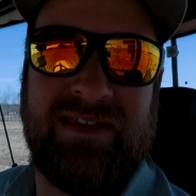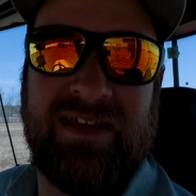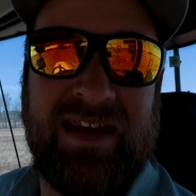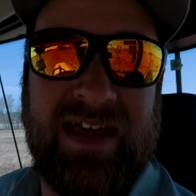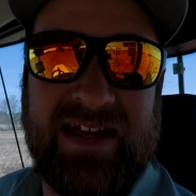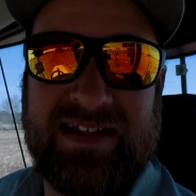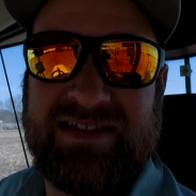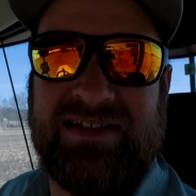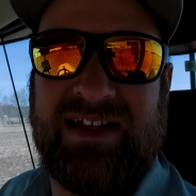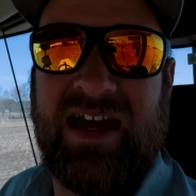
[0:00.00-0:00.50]
the
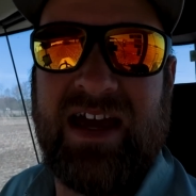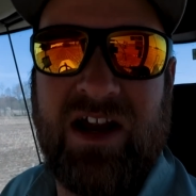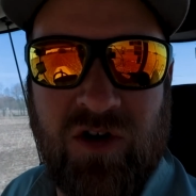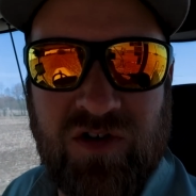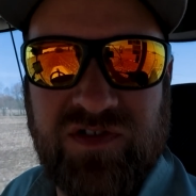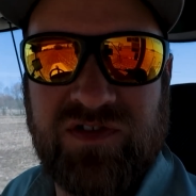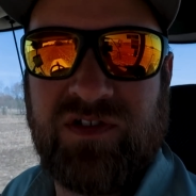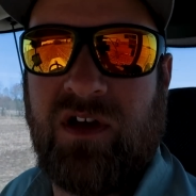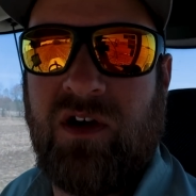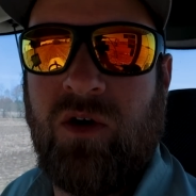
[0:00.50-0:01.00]
next day
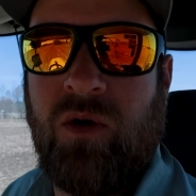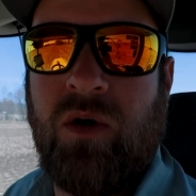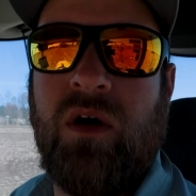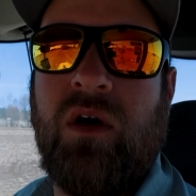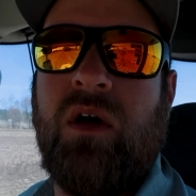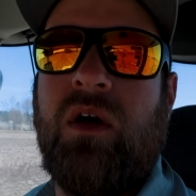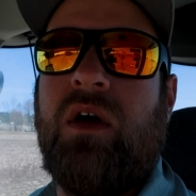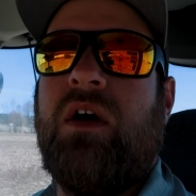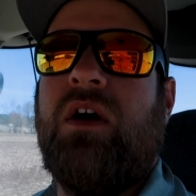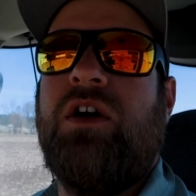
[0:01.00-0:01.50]
or so.
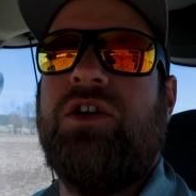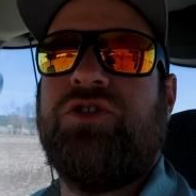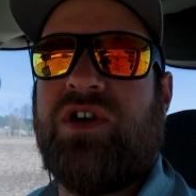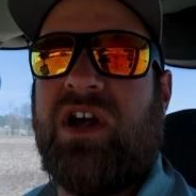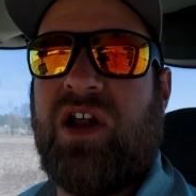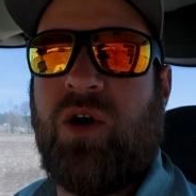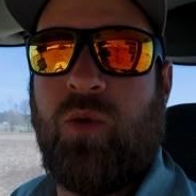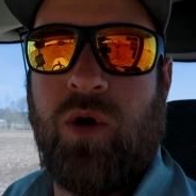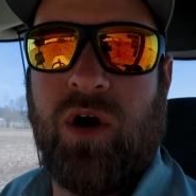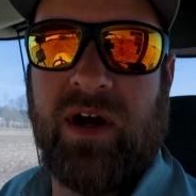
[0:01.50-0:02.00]

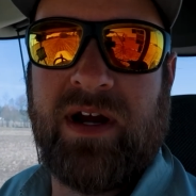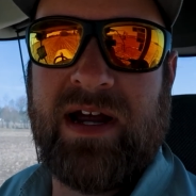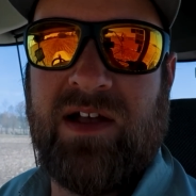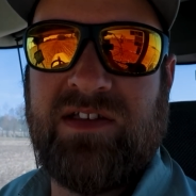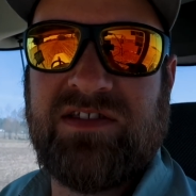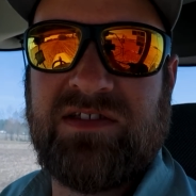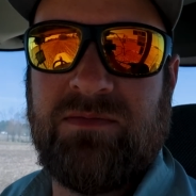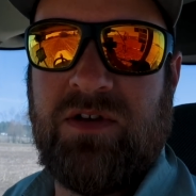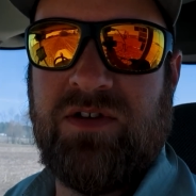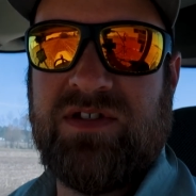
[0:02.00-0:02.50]
Try to work
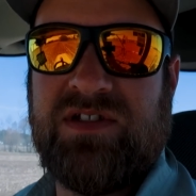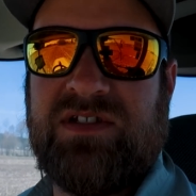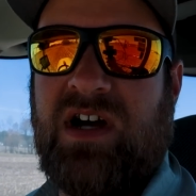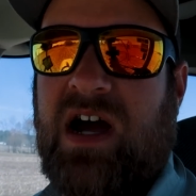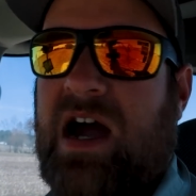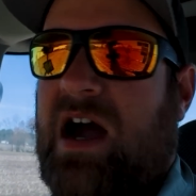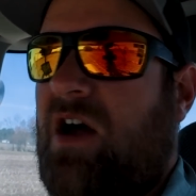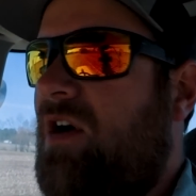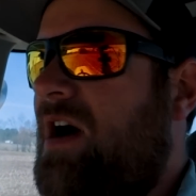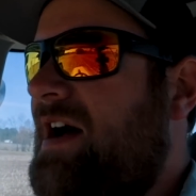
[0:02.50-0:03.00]
out some of those
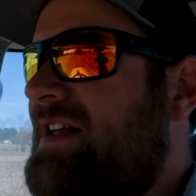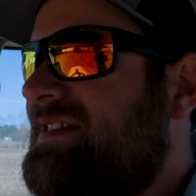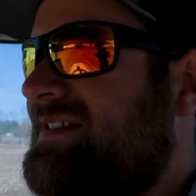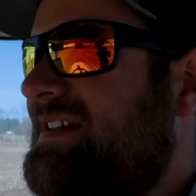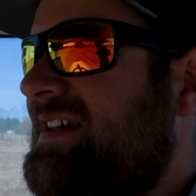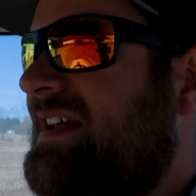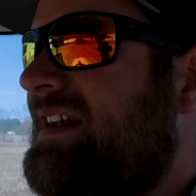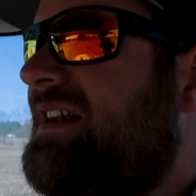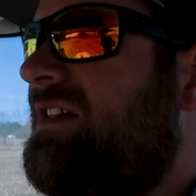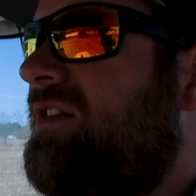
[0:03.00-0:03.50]
tile lines,
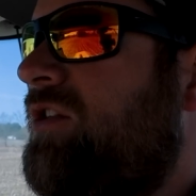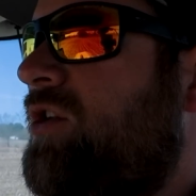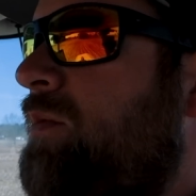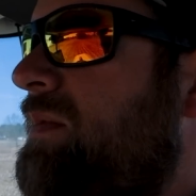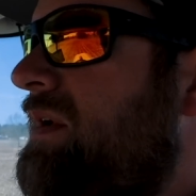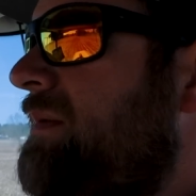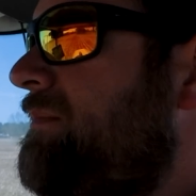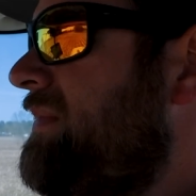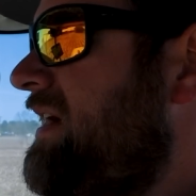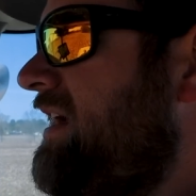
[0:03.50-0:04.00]
get it a little
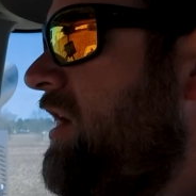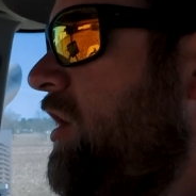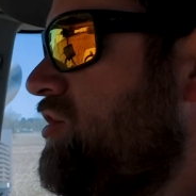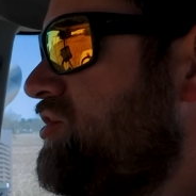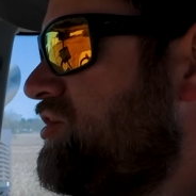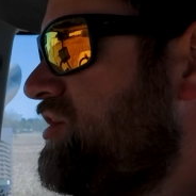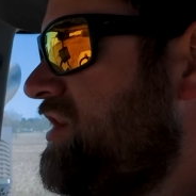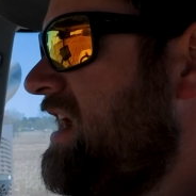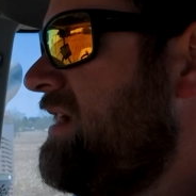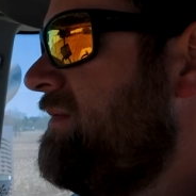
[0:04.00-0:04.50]
bit better
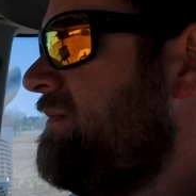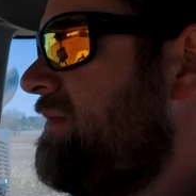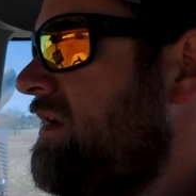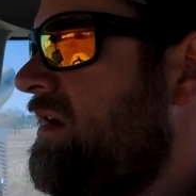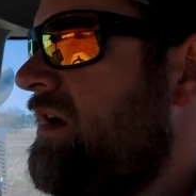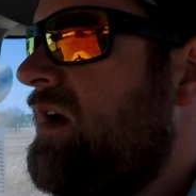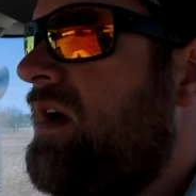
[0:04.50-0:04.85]
shape.